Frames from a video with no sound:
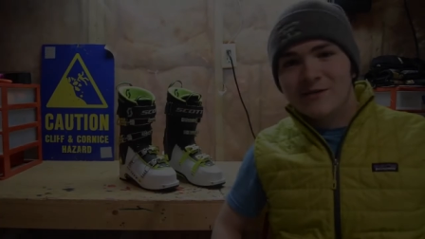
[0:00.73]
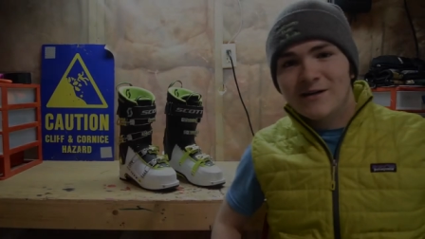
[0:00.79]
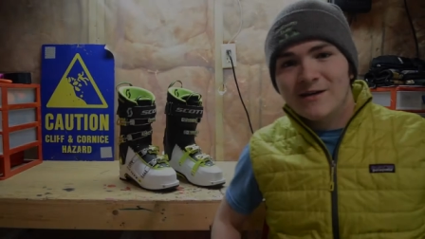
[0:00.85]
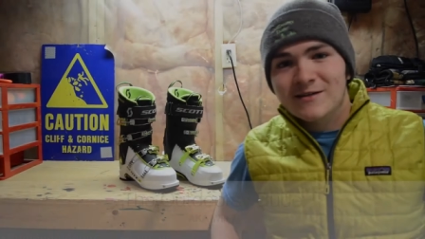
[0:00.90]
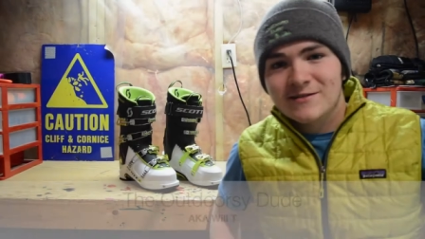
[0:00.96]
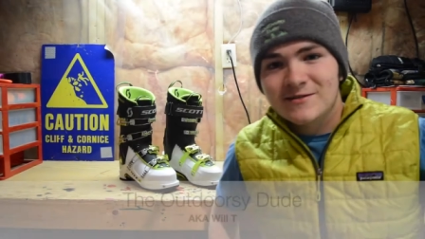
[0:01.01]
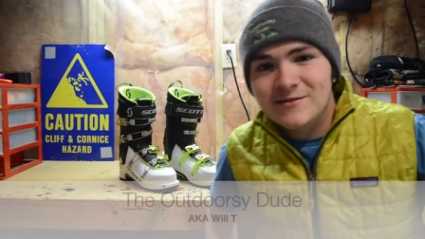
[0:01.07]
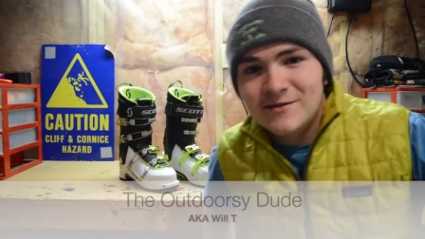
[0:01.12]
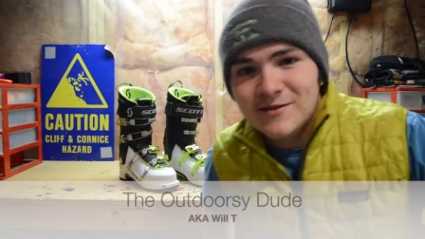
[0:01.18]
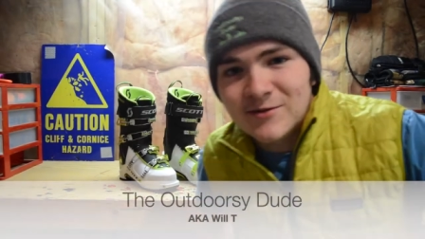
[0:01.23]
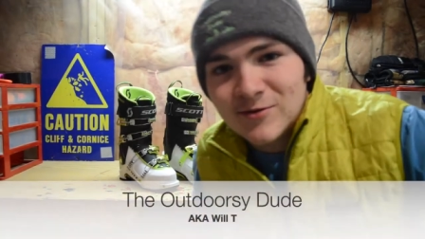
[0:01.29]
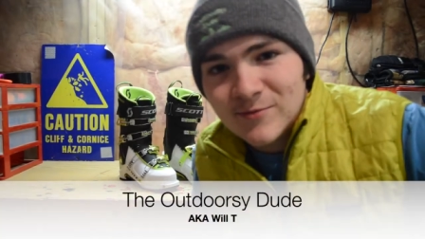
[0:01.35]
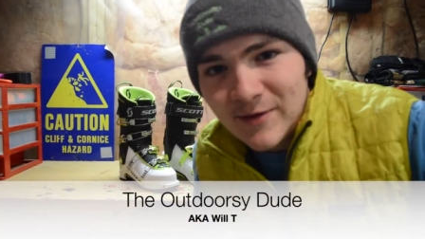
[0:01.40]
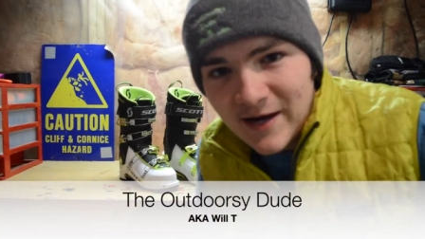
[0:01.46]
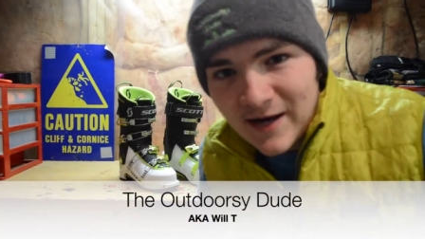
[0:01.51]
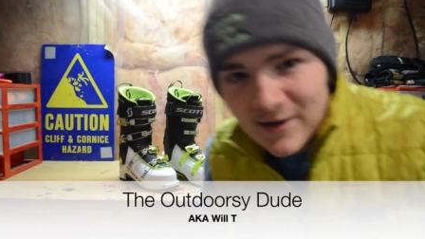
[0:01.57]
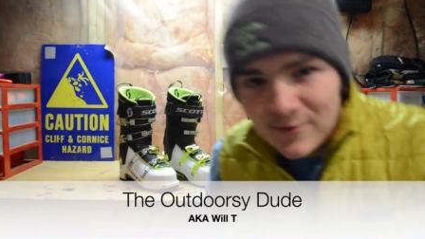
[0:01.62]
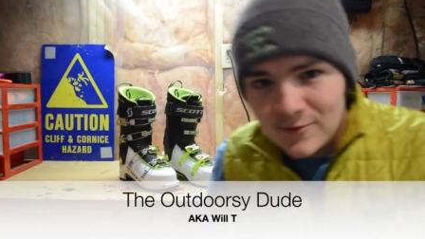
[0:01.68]
guys, today we're
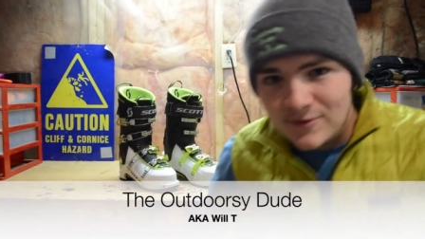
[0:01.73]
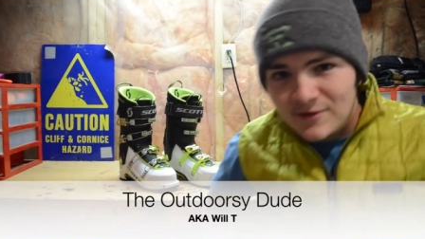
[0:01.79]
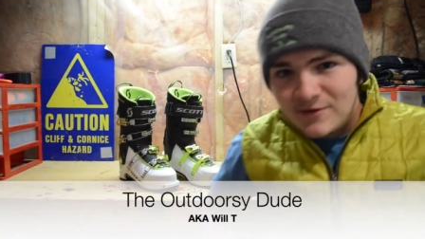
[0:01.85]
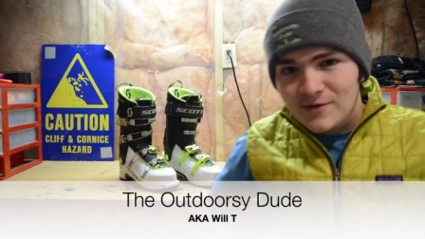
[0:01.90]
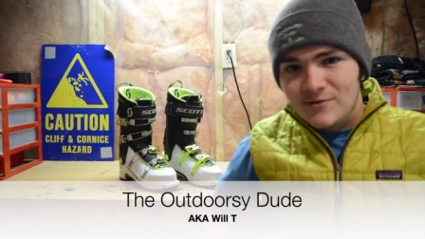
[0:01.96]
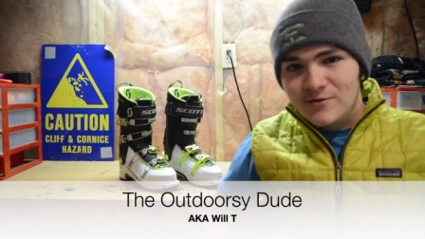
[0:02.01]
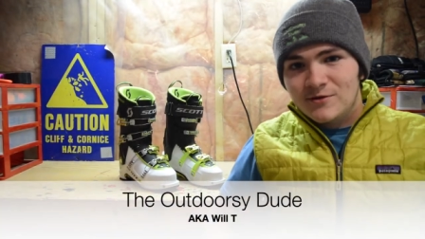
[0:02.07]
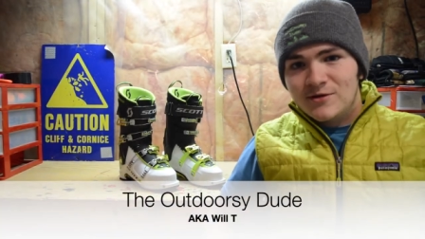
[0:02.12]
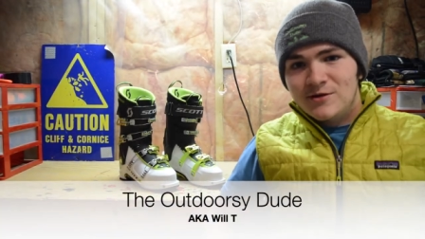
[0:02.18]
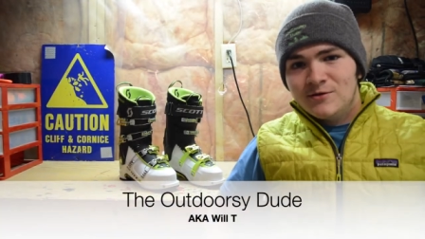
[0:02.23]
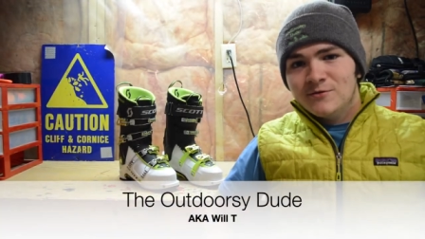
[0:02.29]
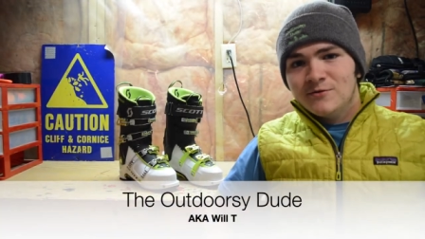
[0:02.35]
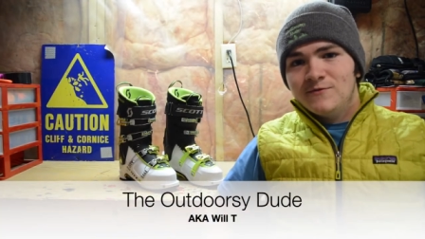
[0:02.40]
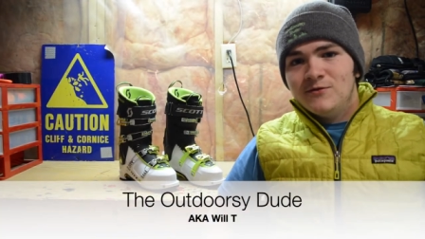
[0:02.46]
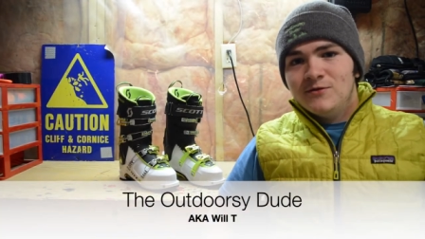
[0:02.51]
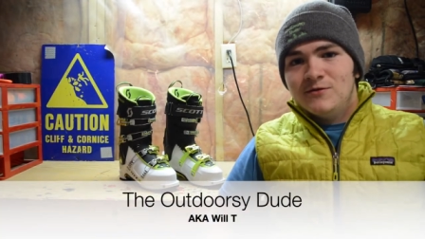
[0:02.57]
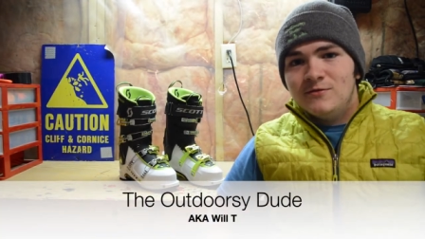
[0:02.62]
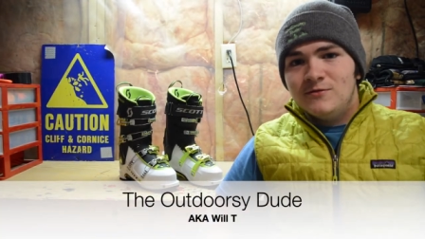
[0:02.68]
back with another gear
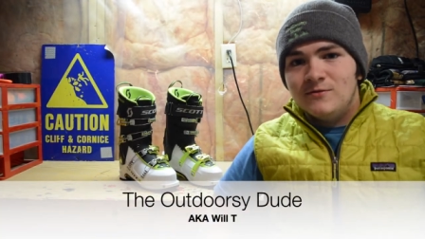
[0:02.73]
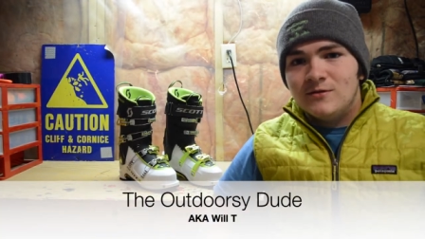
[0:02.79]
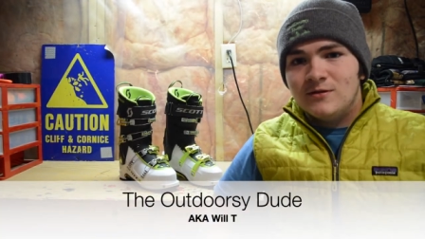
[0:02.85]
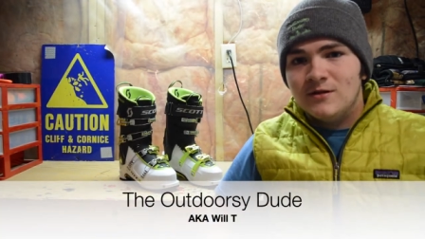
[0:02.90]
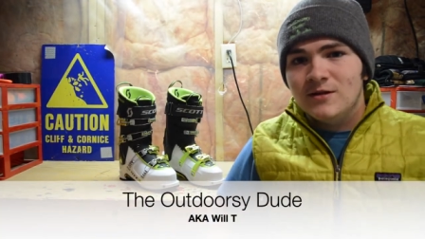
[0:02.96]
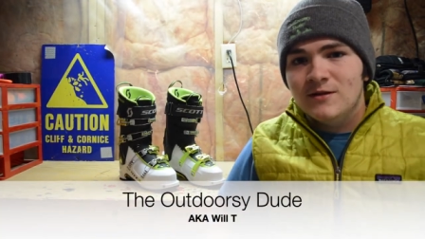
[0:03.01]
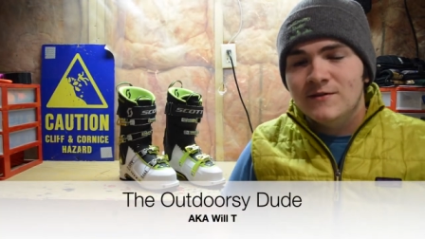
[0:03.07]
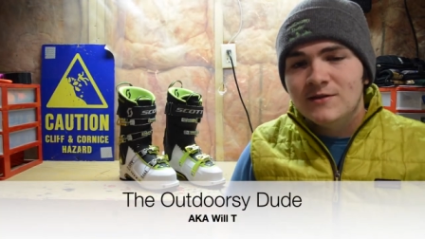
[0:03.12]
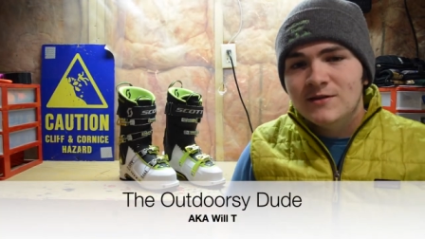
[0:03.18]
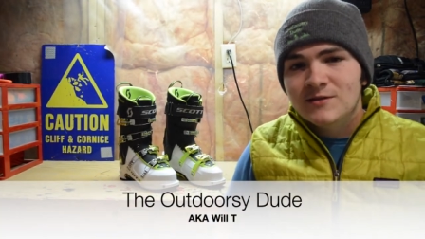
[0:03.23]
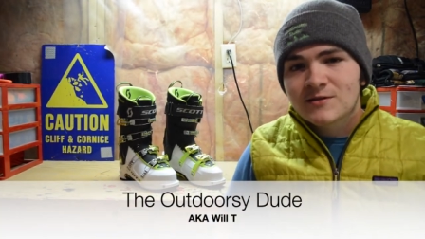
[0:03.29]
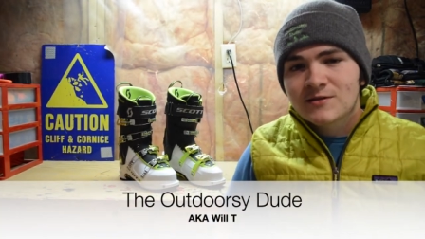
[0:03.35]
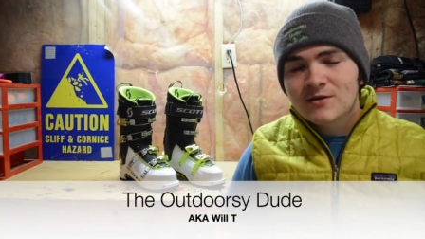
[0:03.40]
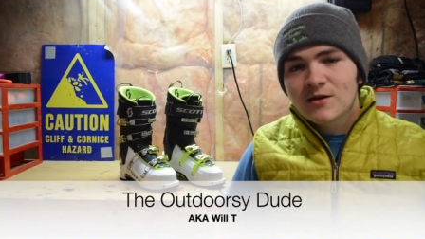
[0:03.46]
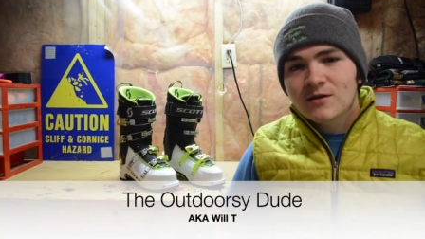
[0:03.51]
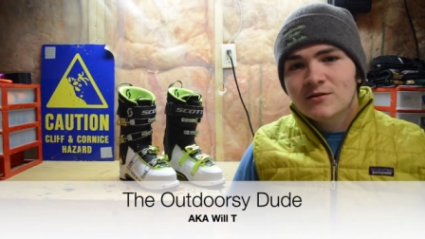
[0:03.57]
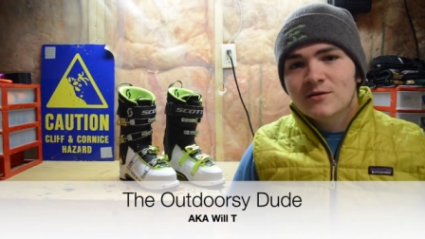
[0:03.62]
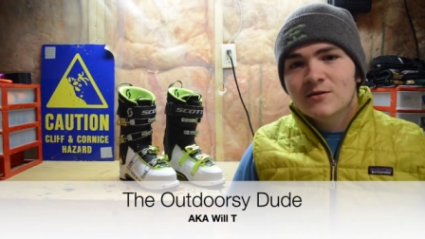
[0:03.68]
review on the
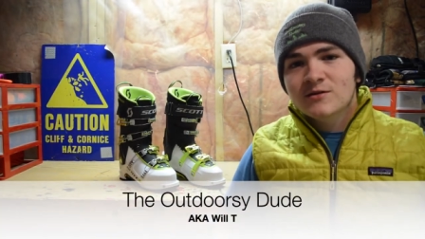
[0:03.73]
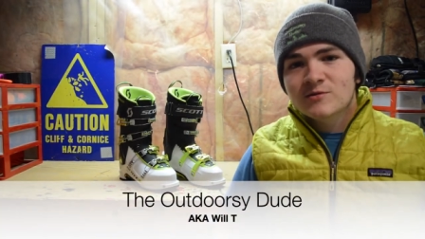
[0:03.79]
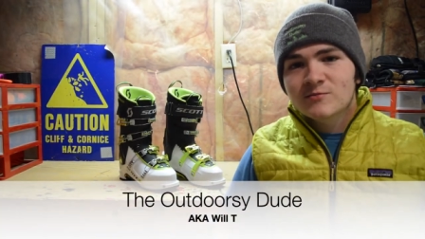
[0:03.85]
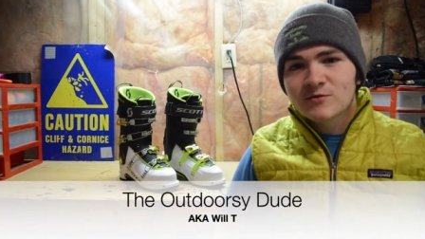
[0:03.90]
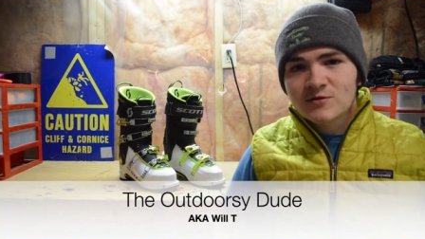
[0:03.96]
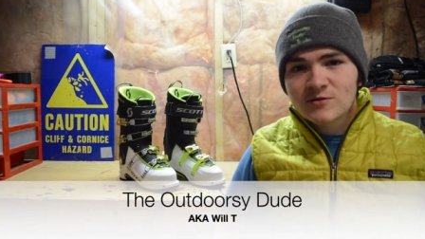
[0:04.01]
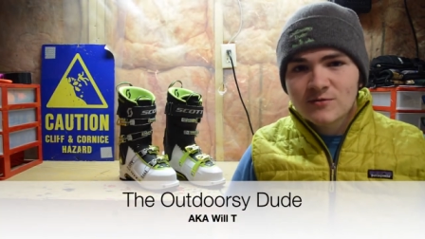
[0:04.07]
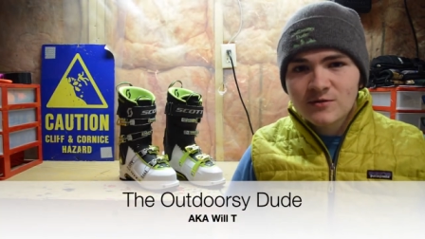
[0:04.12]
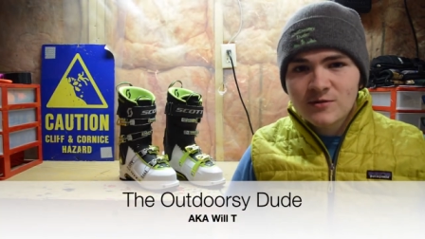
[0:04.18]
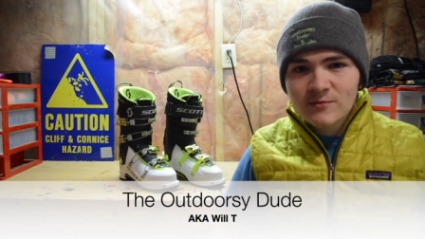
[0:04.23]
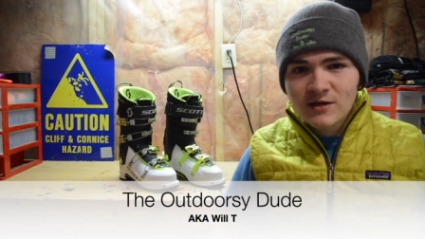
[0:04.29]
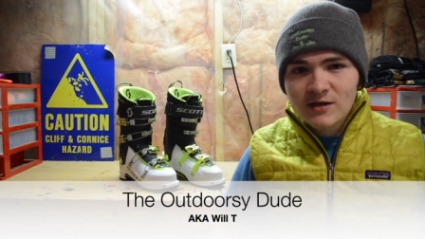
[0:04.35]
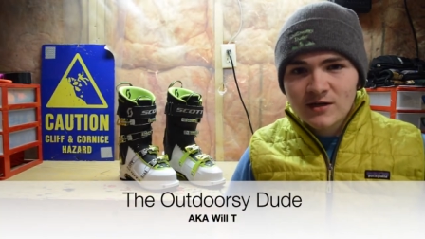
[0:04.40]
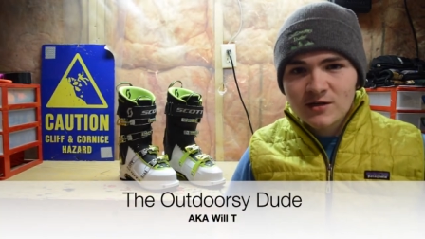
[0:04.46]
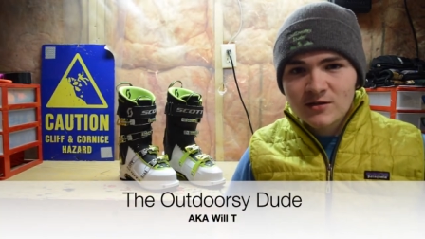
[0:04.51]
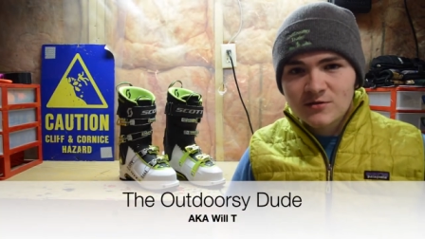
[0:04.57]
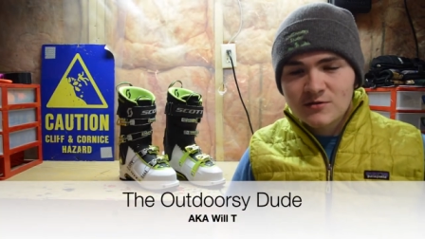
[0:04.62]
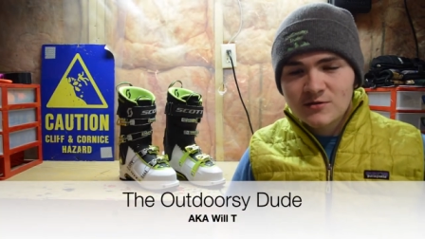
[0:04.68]
Scott Cosmos 3
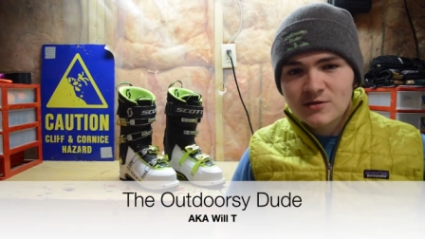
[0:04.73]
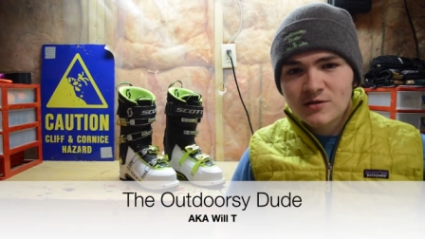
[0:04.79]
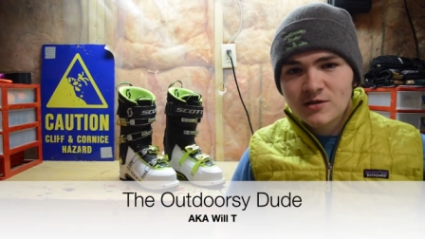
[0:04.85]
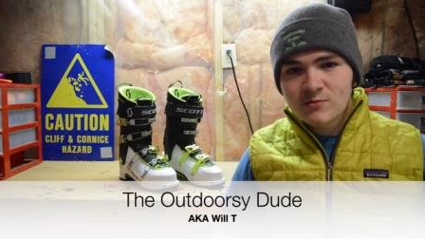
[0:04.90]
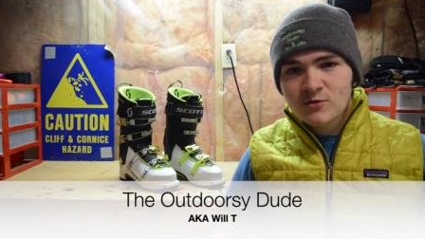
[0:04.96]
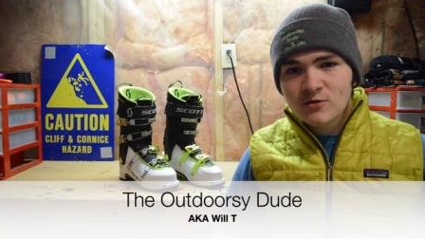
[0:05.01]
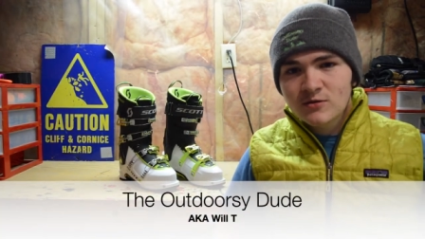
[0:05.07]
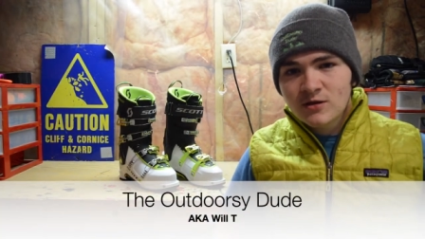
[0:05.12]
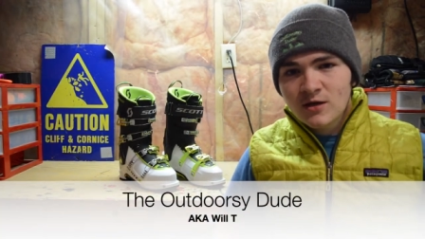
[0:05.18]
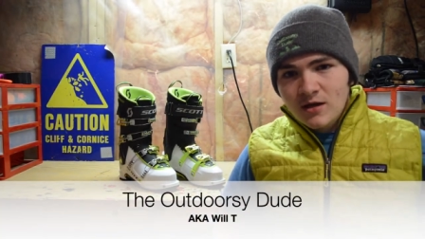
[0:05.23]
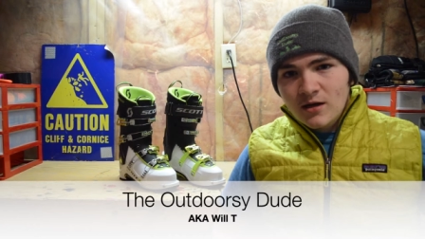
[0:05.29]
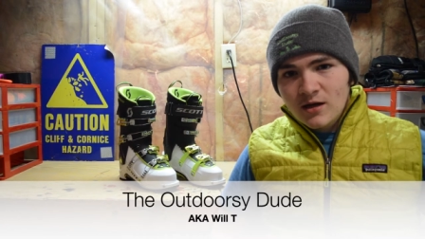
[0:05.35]
Backcountry Ski Boot.